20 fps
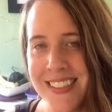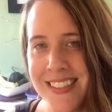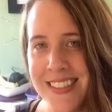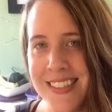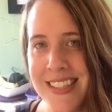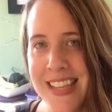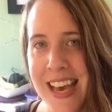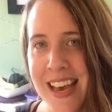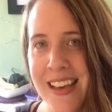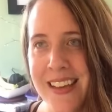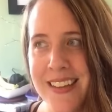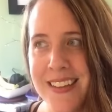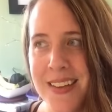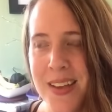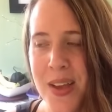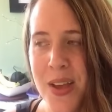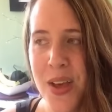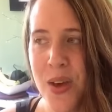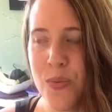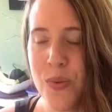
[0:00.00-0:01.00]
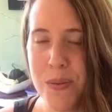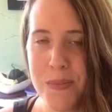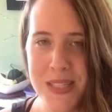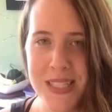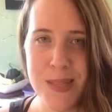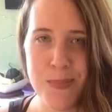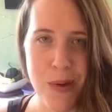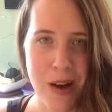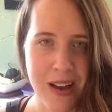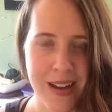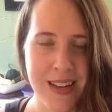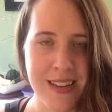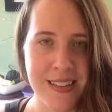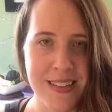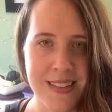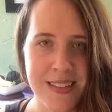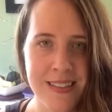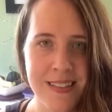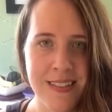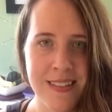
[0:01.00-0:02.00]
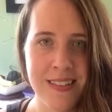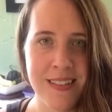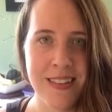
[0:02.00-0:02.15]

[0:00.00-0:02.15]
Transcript: is that women's bodies